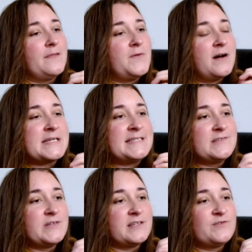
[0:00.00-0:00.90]
I still
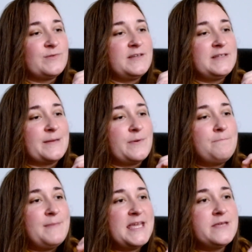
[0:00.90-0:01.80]
kind of went, yeah, but
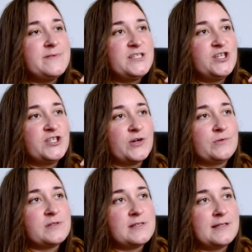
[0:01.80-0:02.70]
maybe she
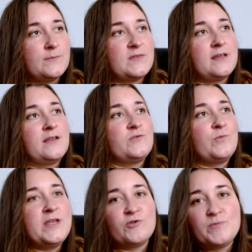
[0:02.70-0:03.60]
told us something and
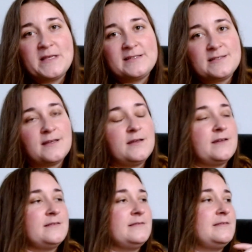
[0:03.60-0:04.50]
we all missed it,
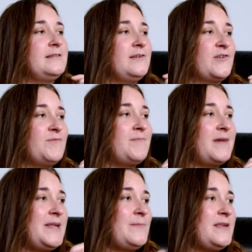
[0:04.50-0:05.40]
and you know,
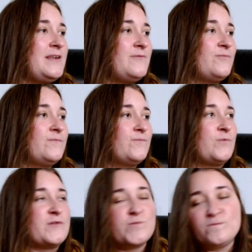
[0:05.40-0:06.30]
maybe
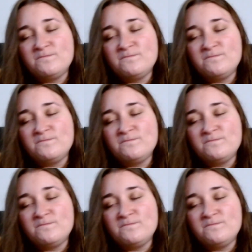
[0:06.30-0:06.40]
we're